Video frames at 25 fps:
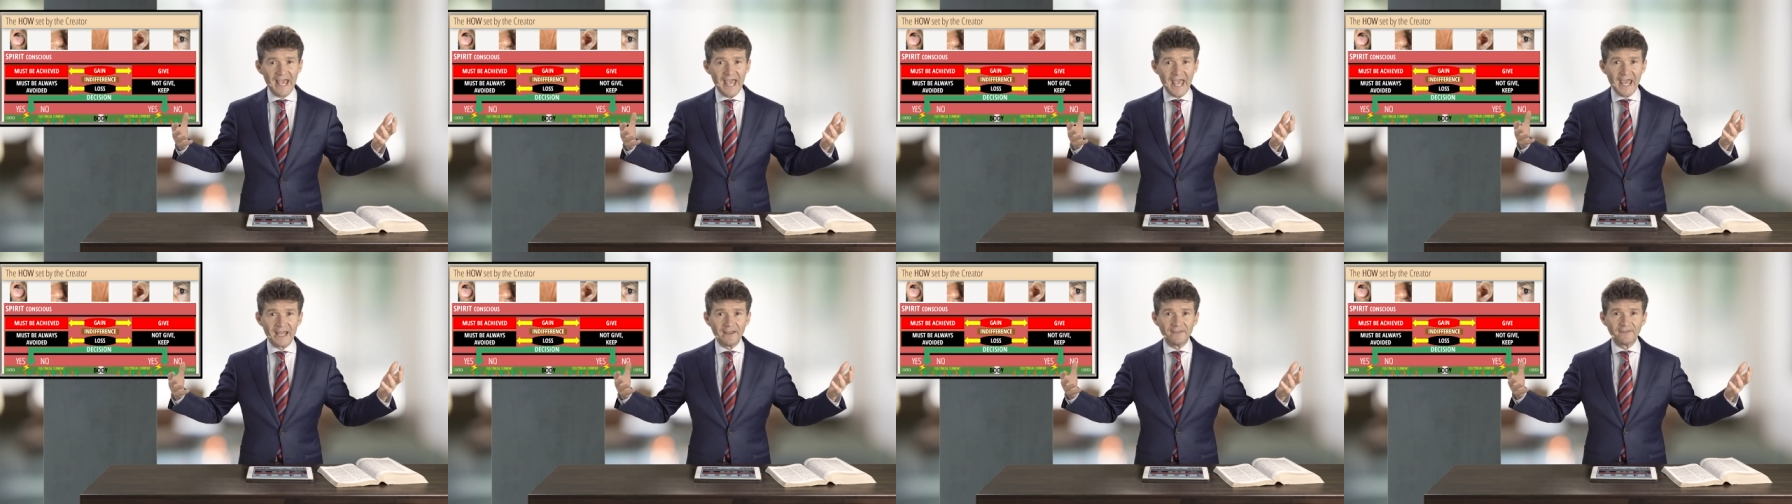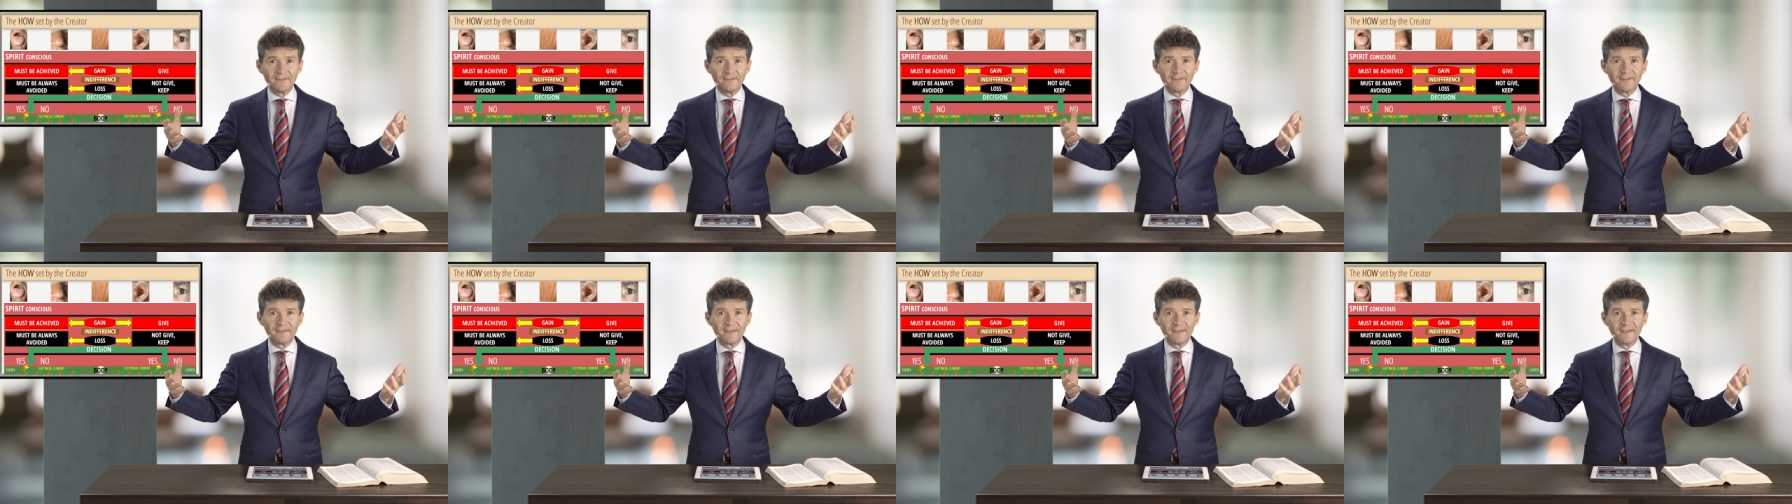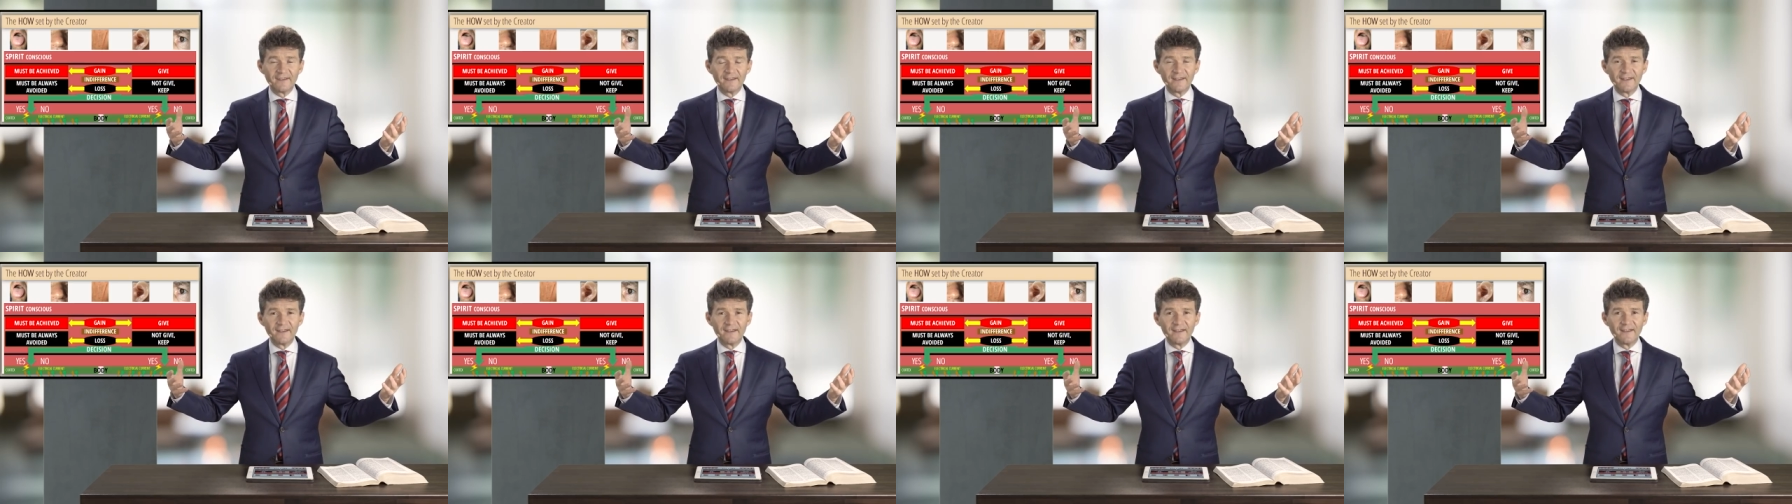And
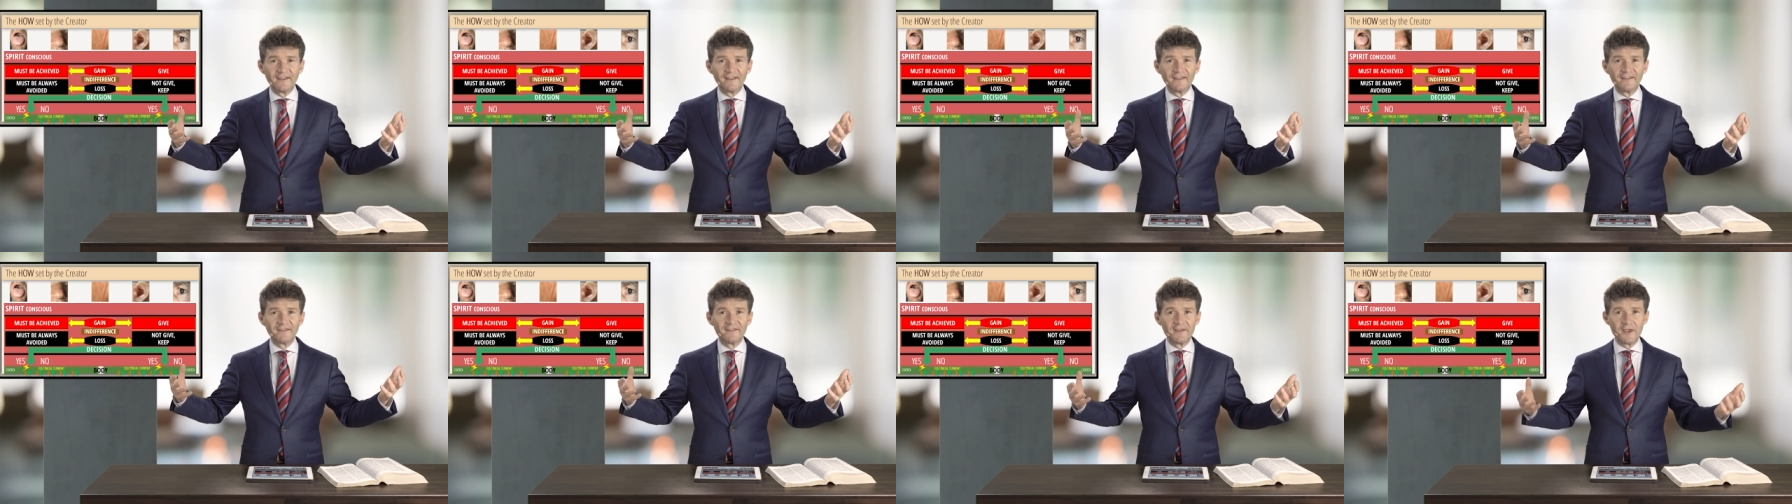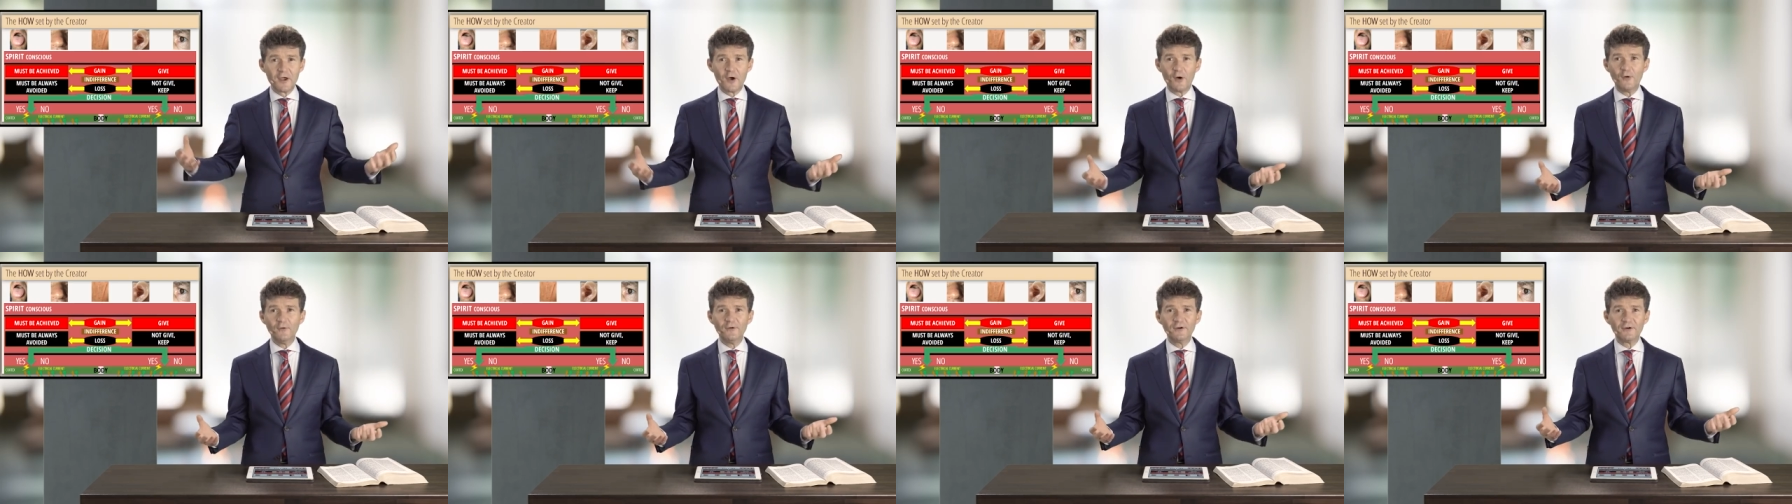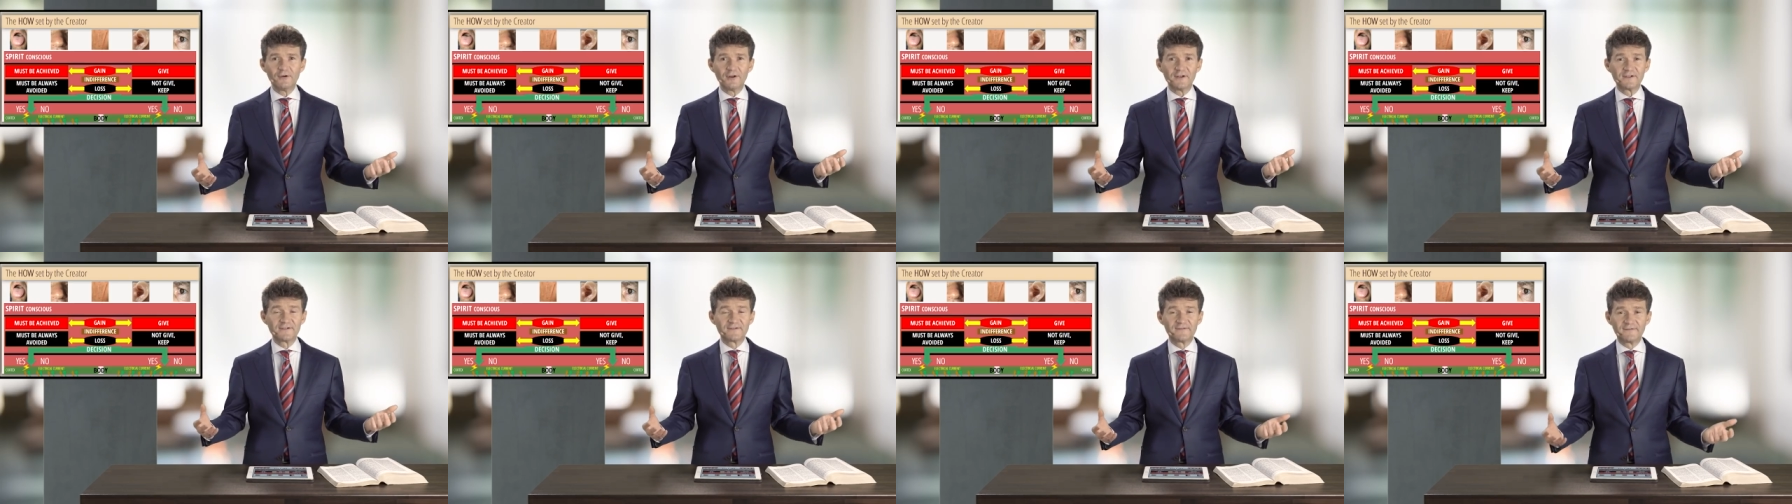the
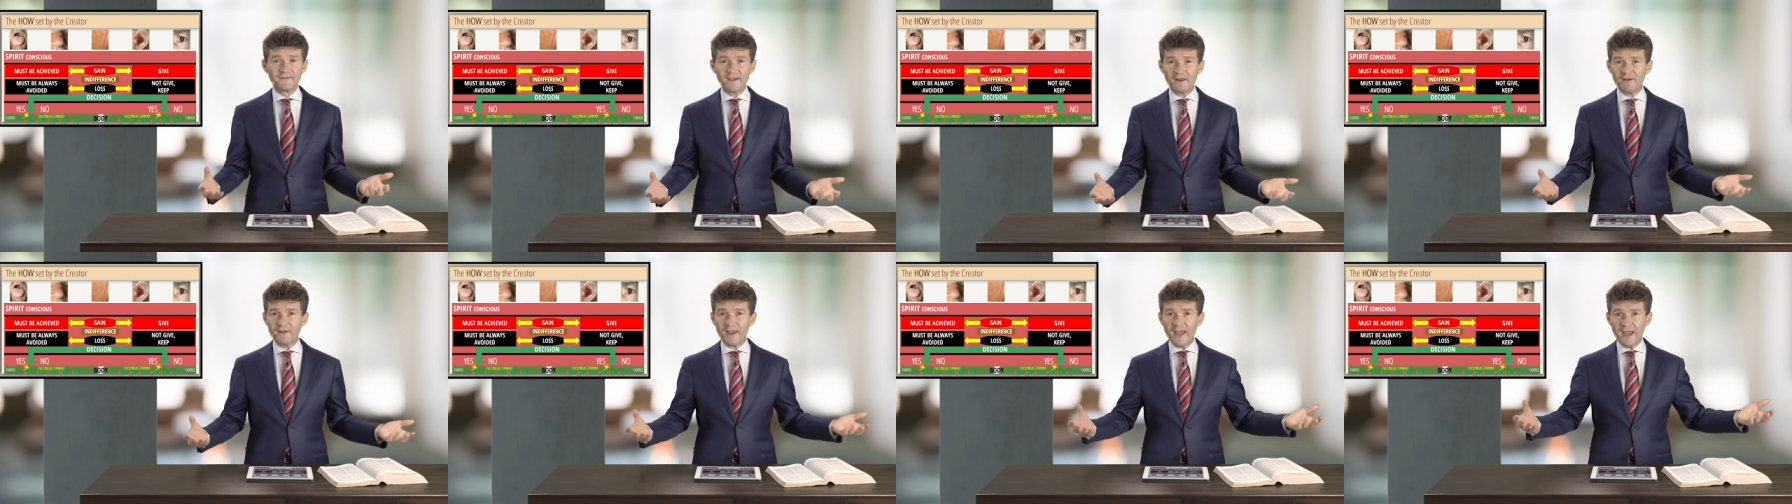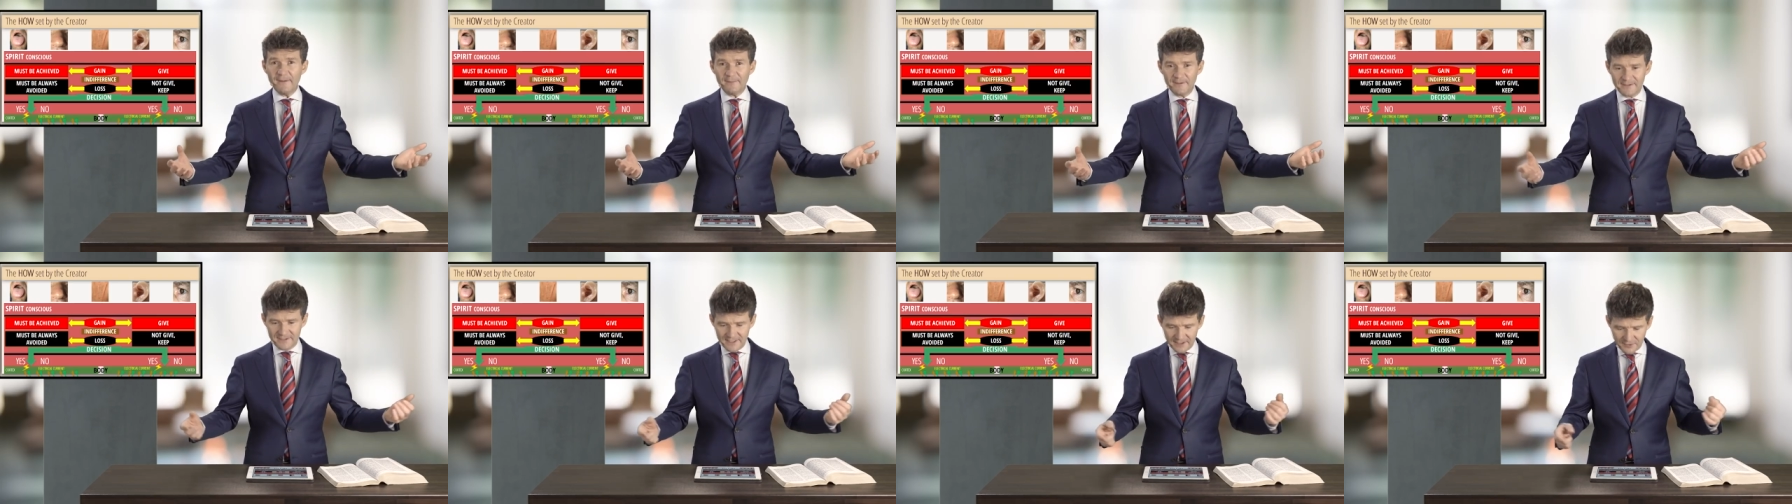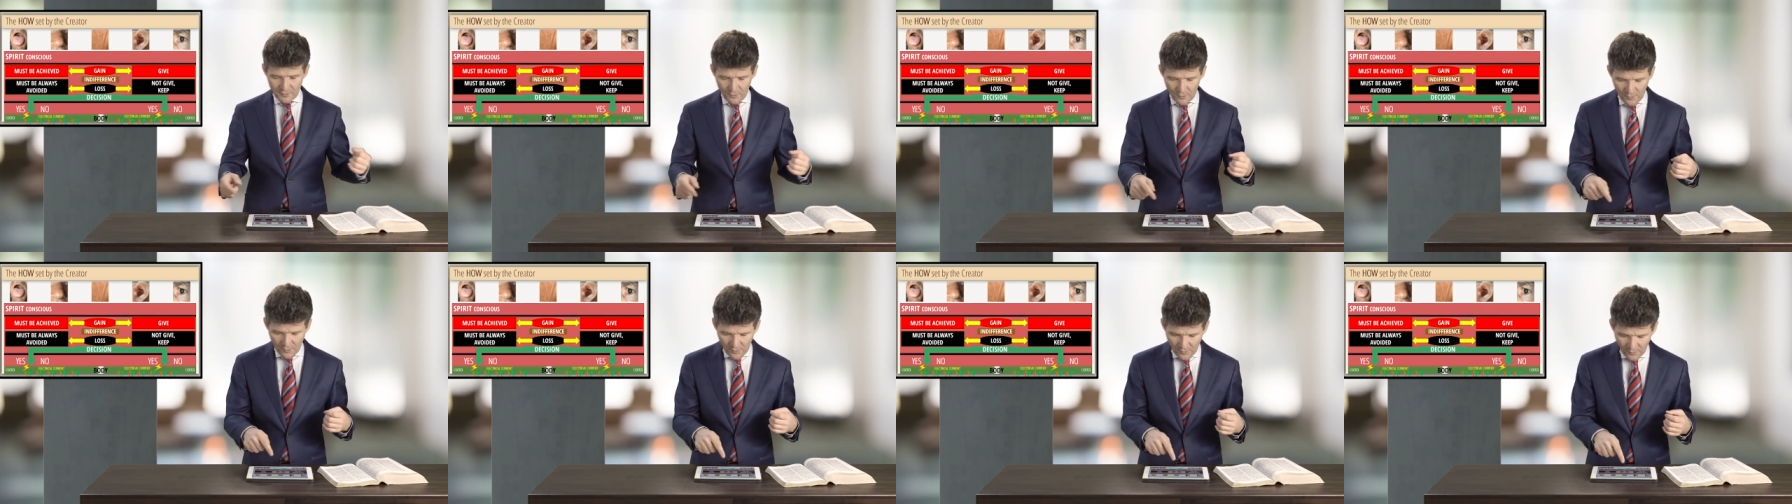owner is very happy,
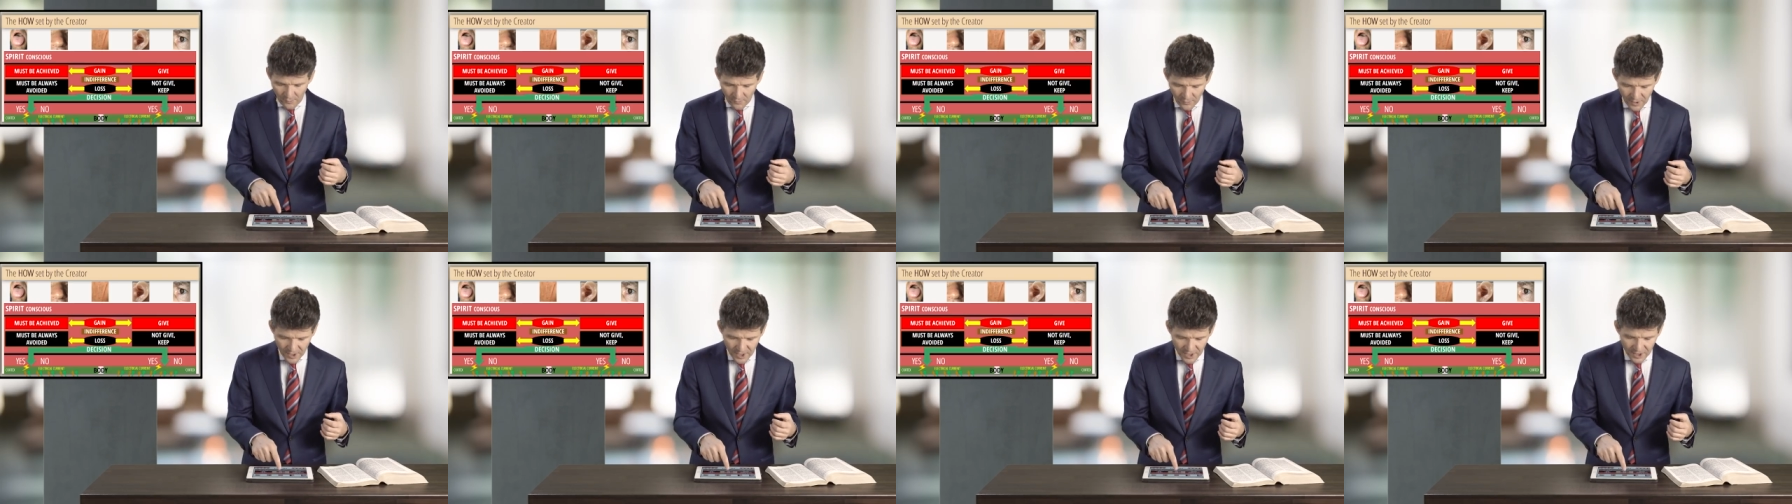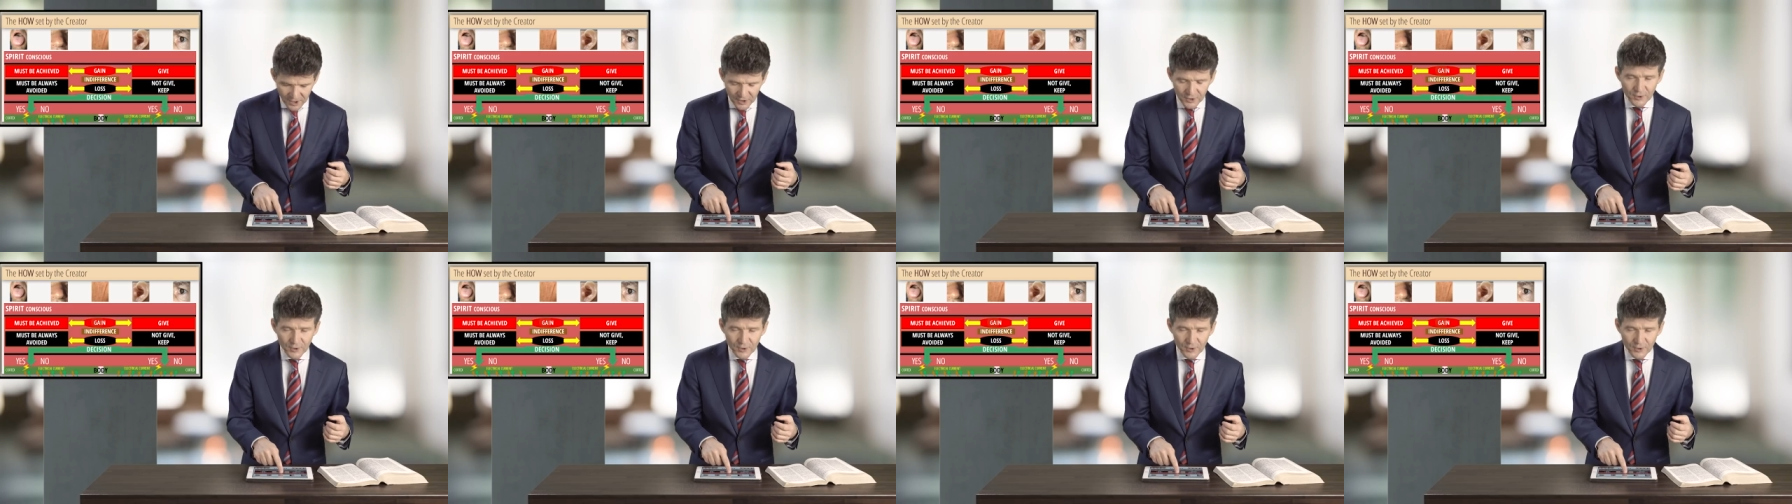said, oh,